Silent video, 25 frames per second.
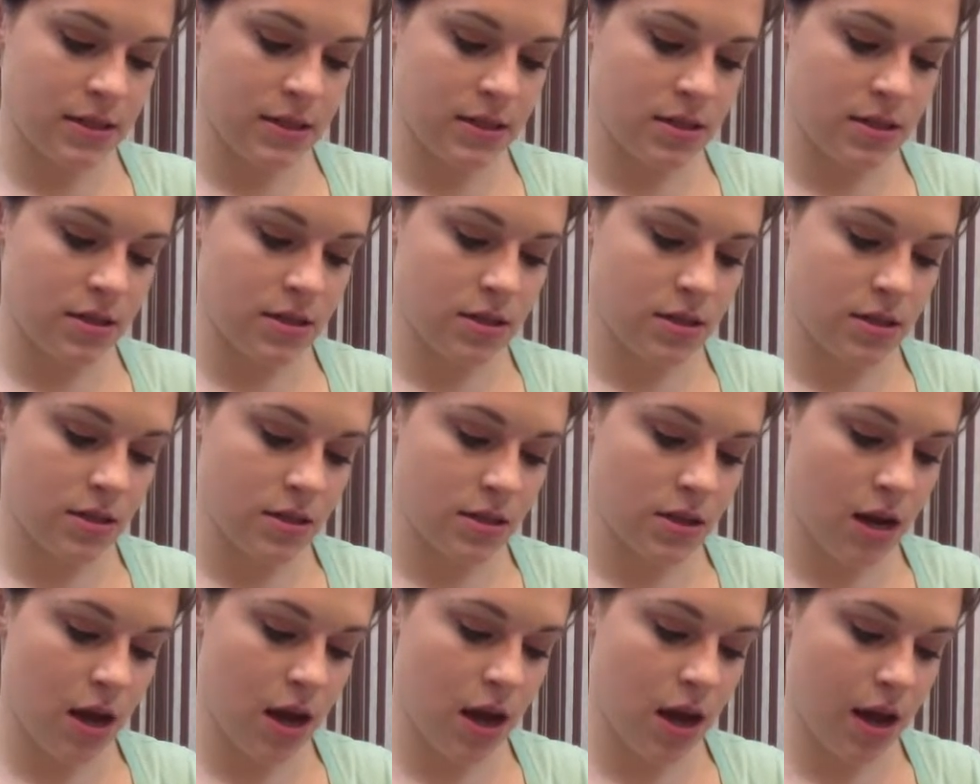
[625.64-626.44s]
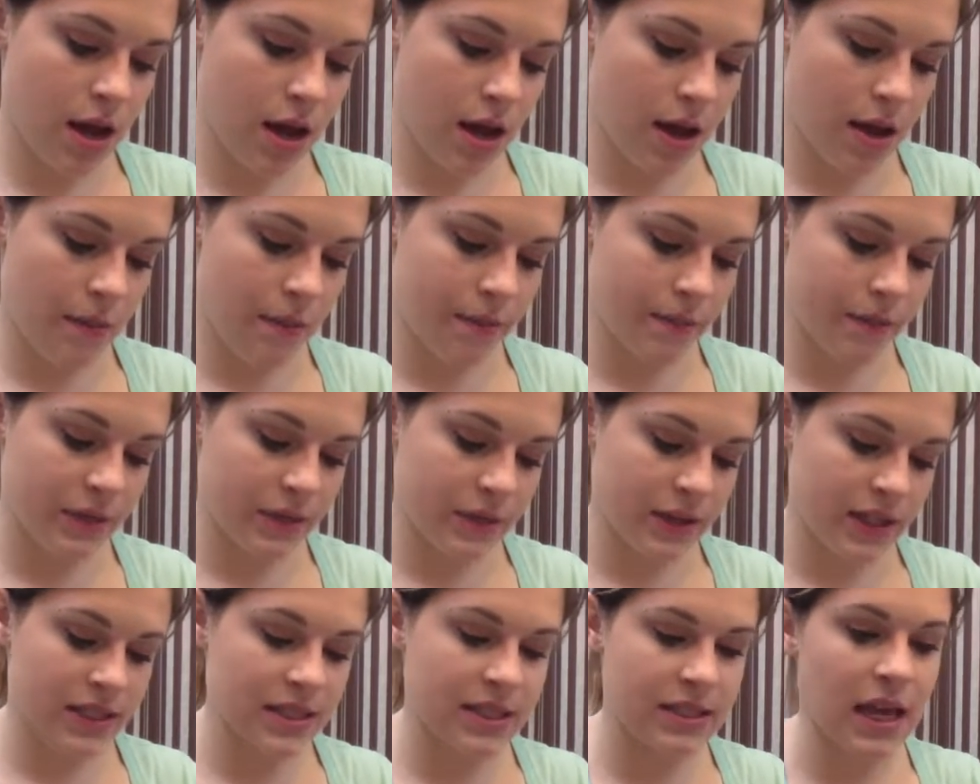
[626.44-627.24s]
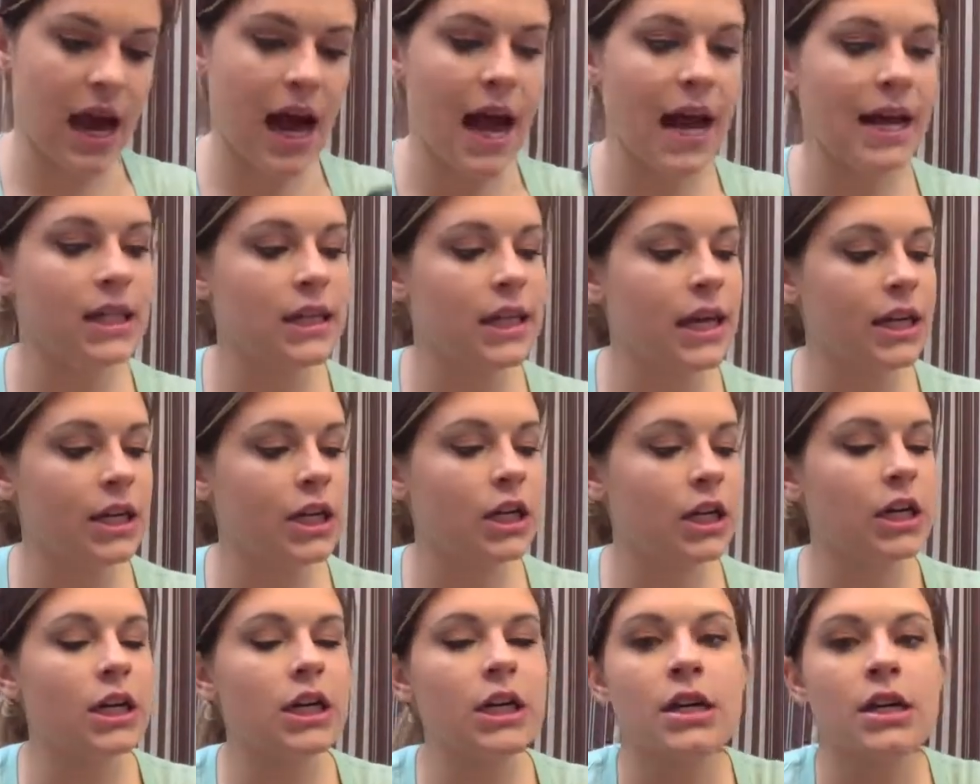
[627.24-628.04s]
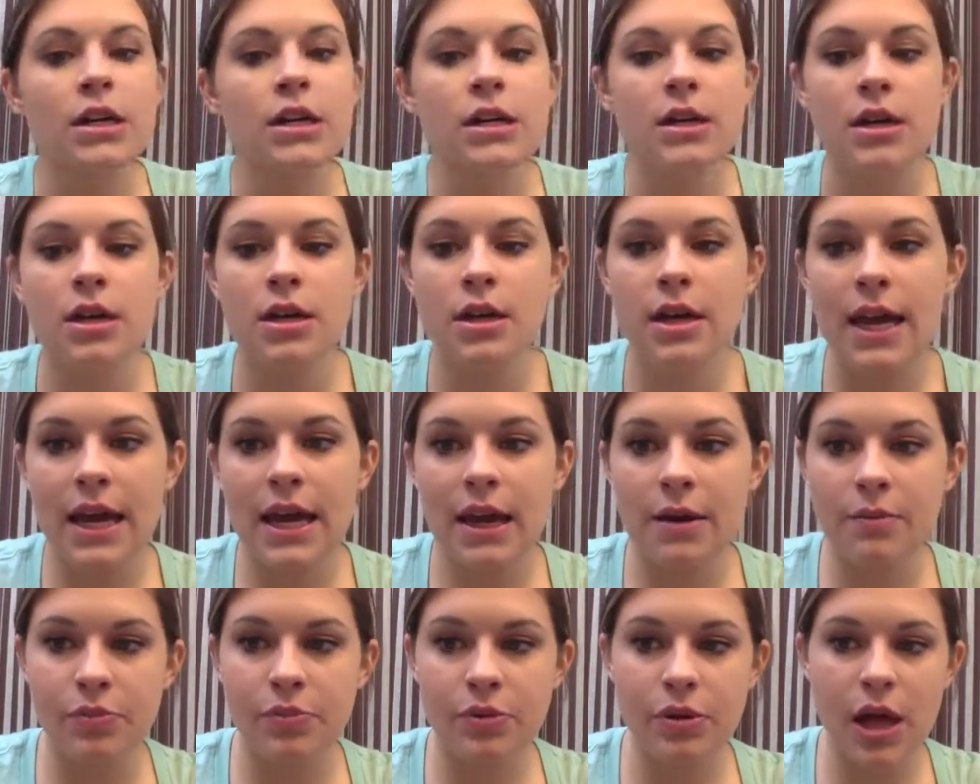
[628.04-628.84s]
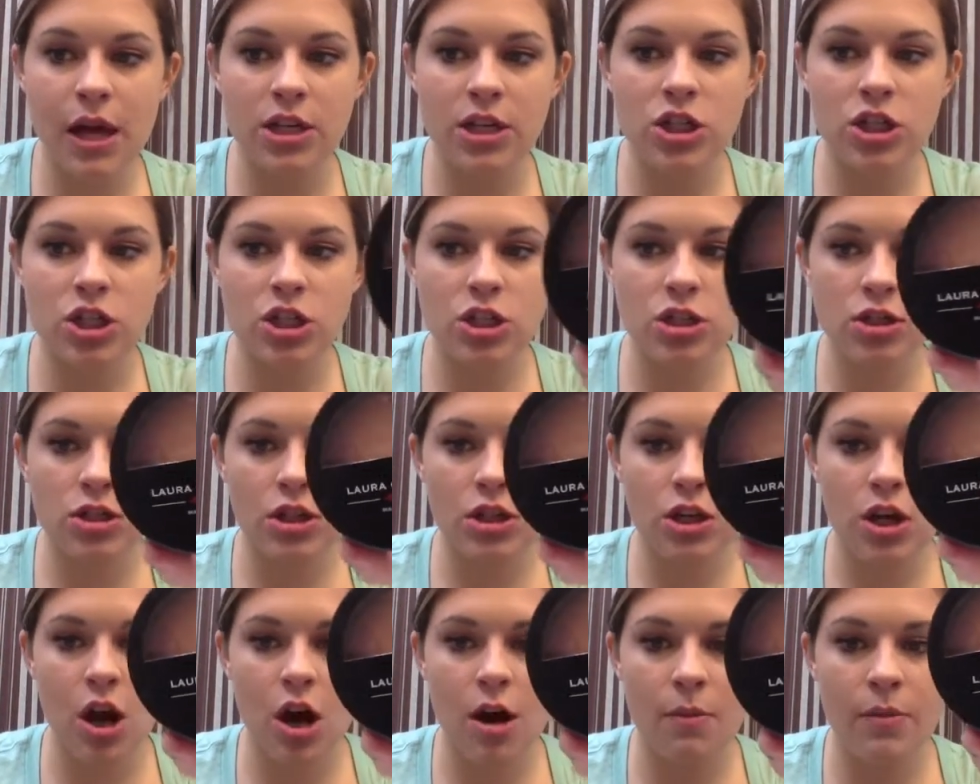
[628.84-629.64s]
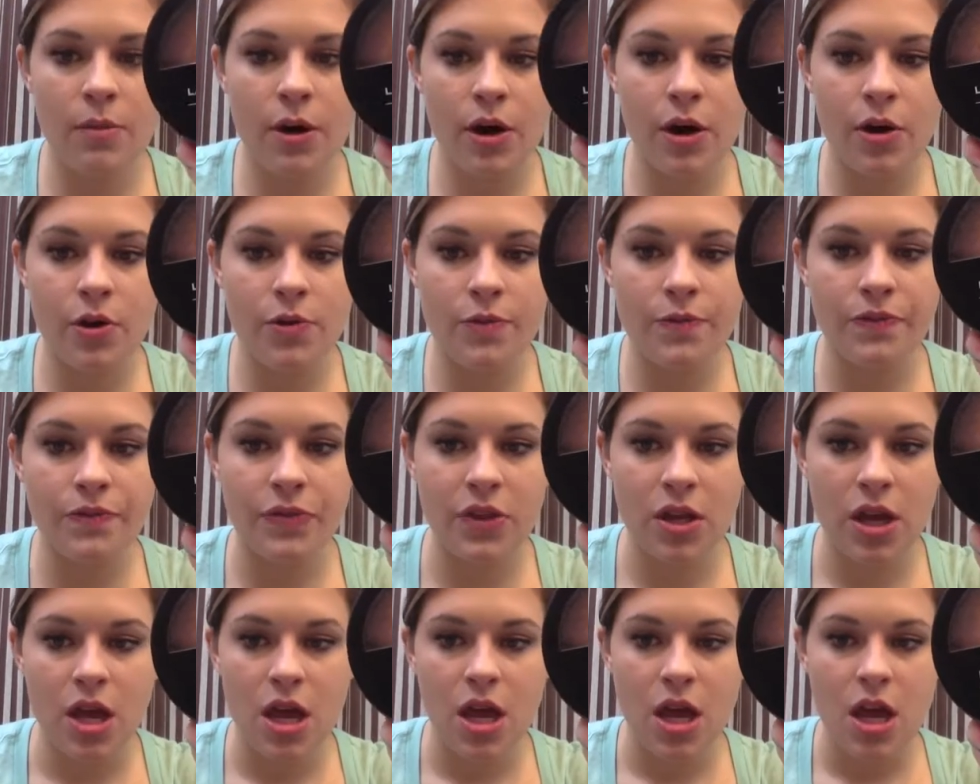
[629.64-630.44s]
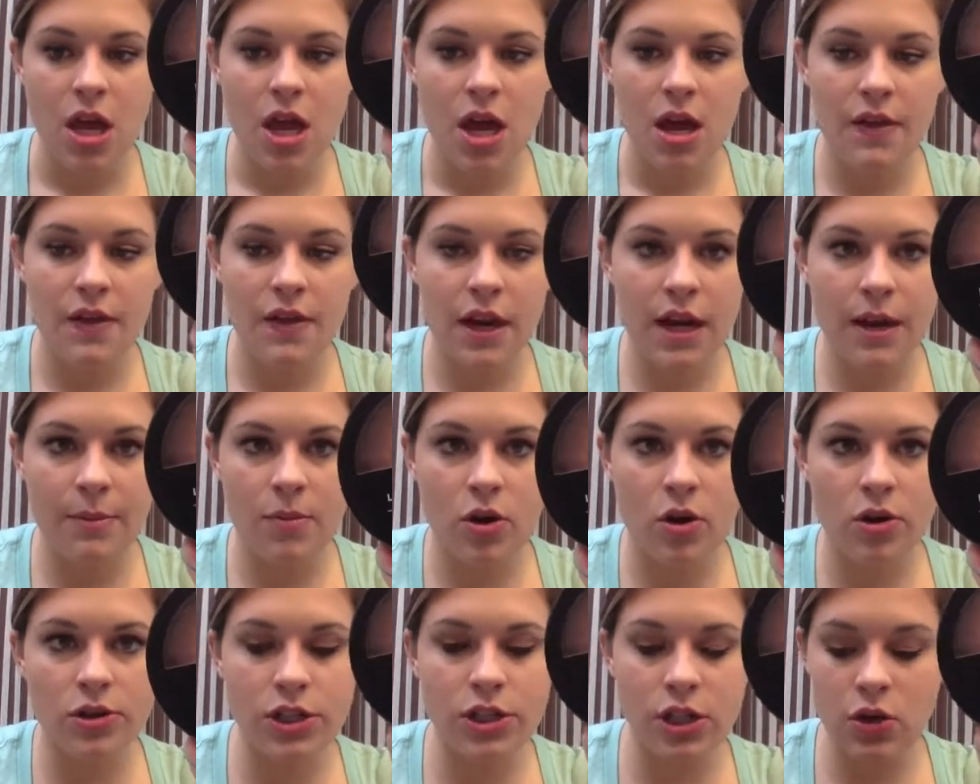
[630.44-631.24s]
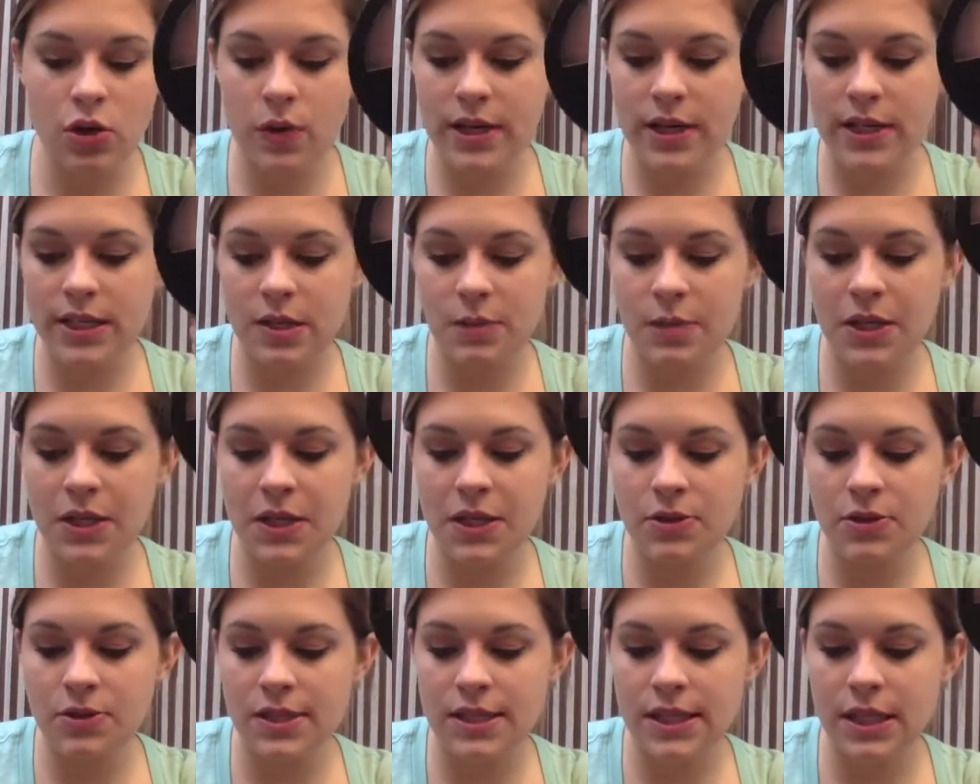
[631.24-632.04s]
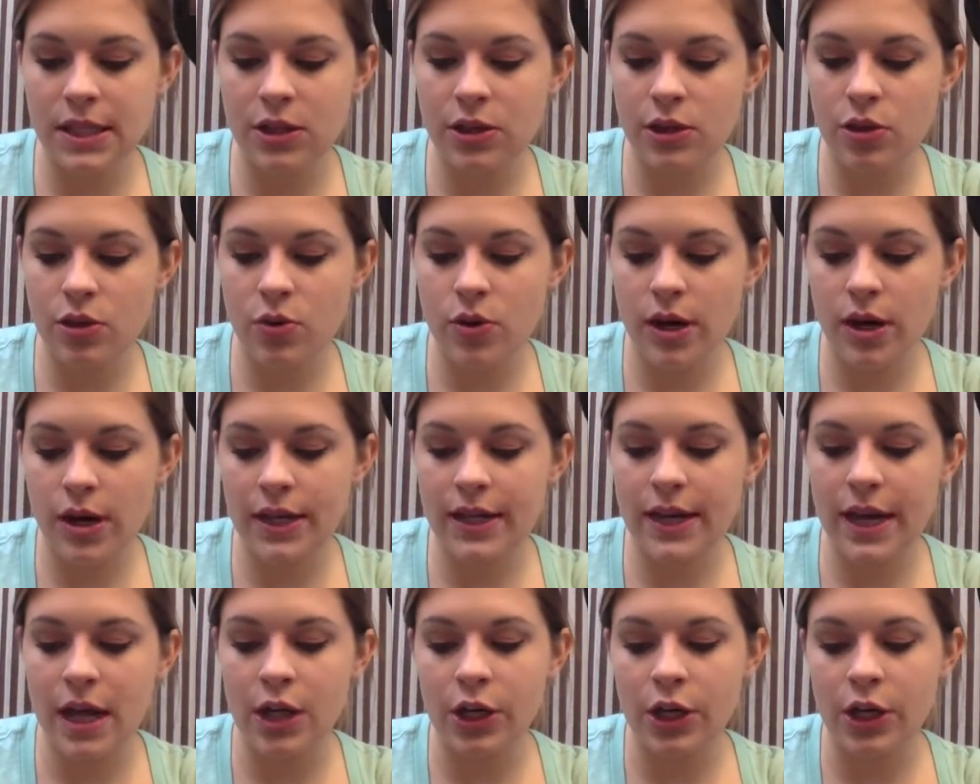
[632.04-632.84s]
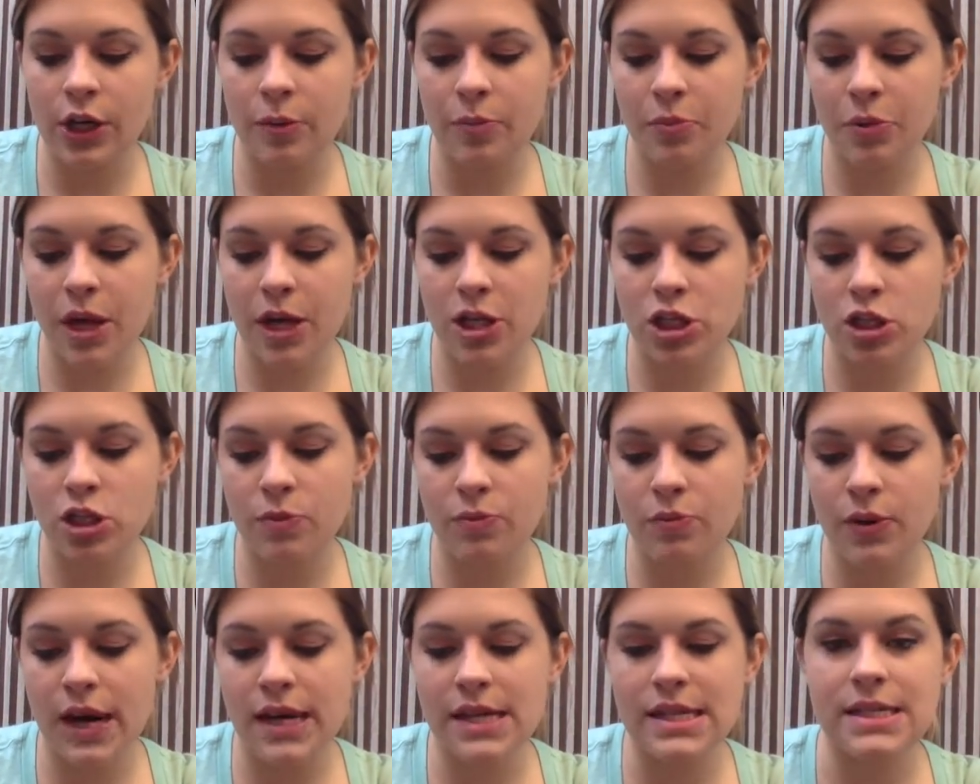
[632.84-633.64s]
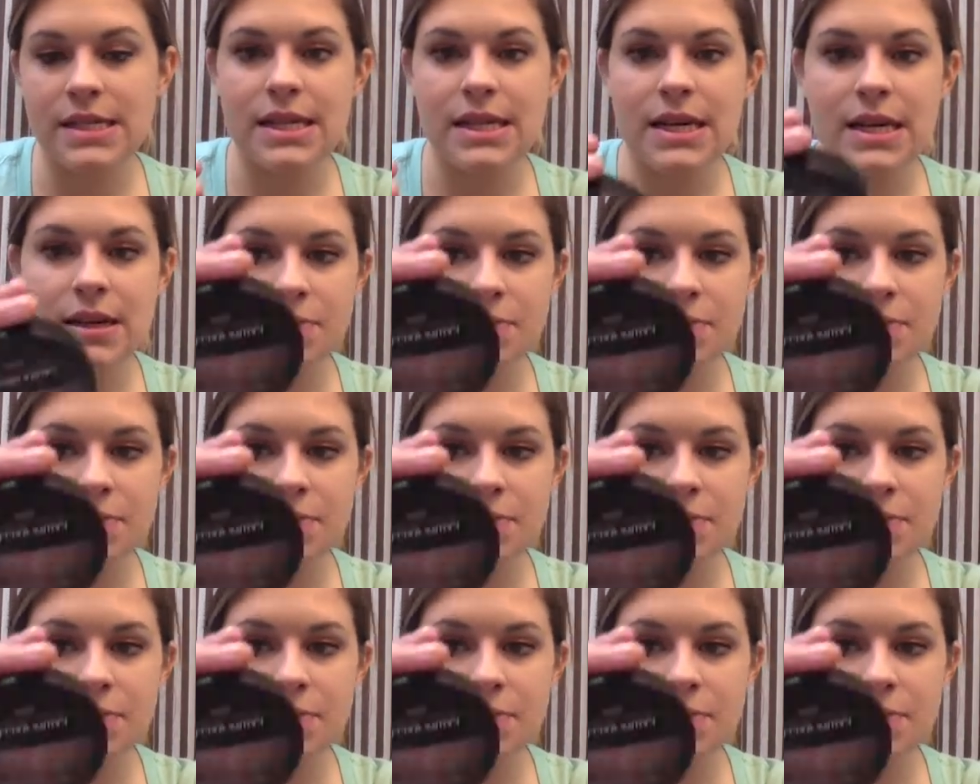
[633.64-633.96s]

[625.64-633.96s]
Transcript: This is a highlighter and blush combo. And then I'm also going to be using Laura Geller Blush and Brighten in Pink Grapefruit.